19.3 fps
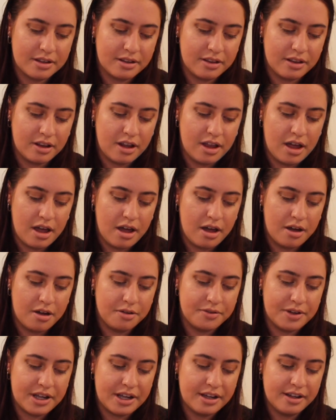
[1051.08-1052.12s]

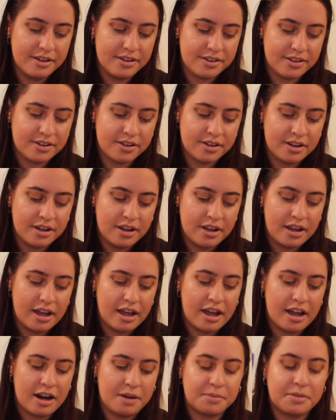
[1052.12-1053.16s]
Love it.
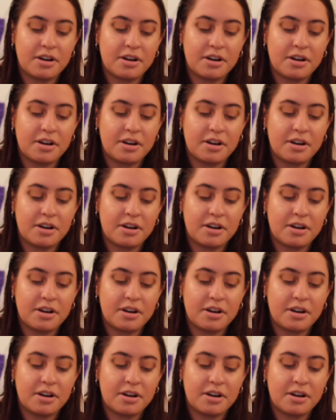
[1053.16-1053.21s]
And I'm